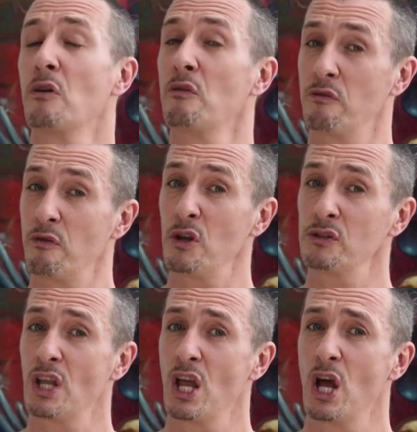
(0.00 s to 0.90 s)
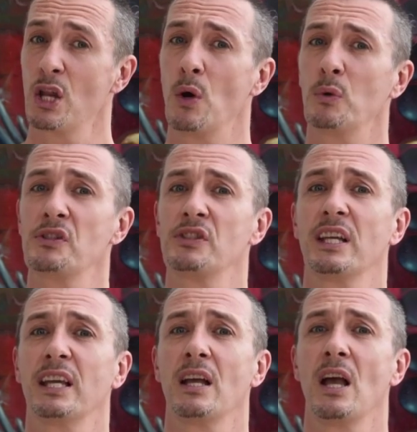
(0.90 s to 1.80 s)
First,
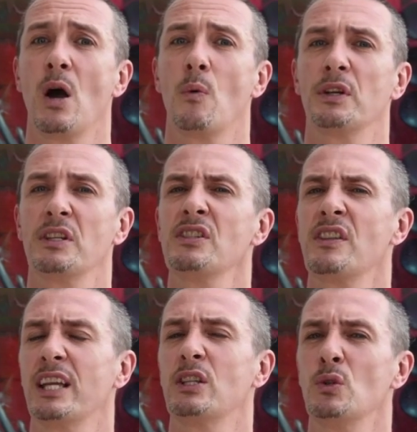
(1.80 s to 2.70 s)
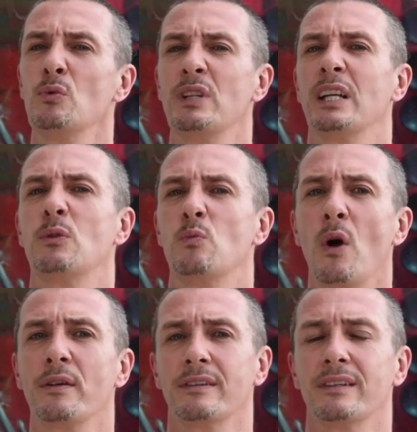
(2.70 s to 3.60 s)
noticing what is it that you really
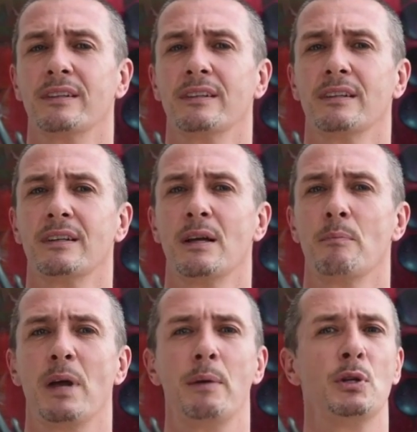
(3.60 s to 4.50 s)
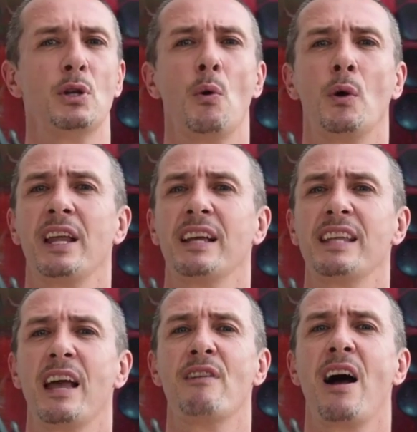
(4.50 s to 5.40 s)
want. Maybe no one has
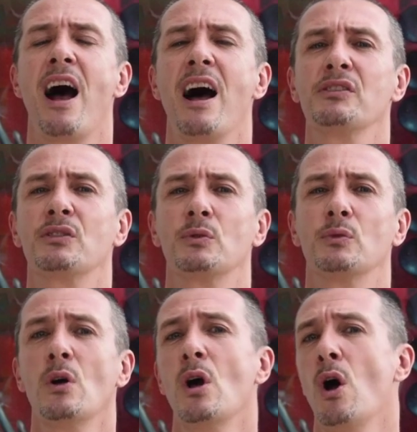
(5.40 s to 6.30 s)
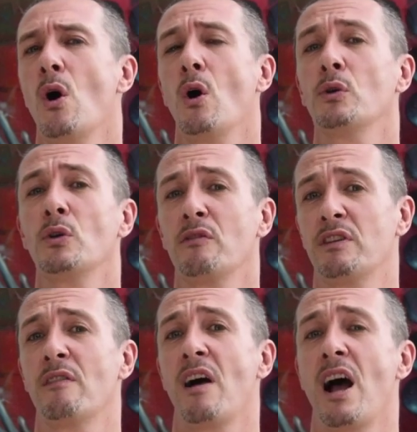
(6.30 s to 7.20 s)
ever asked you, or you have
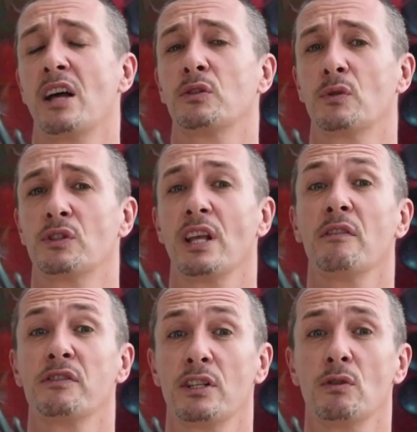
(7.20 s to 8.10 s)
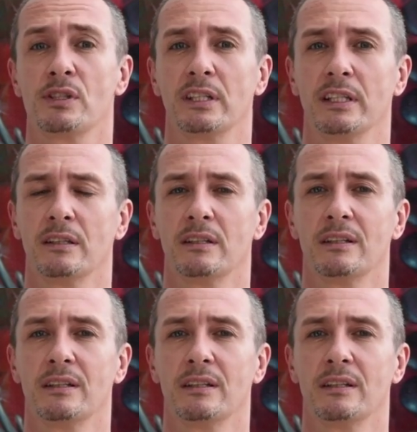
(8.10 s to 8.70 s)
never asked yourself seriously.